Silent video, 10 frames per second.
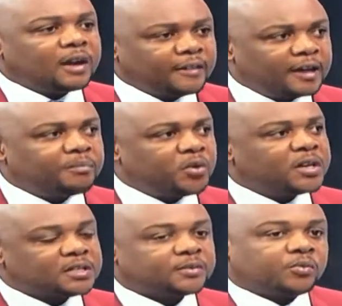even other
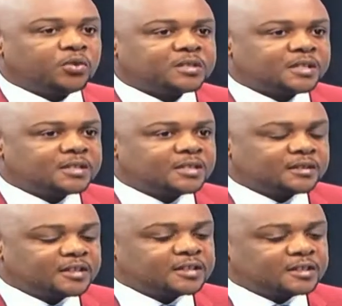employers, because
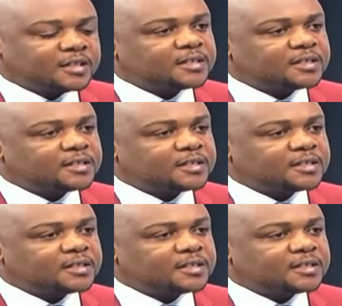this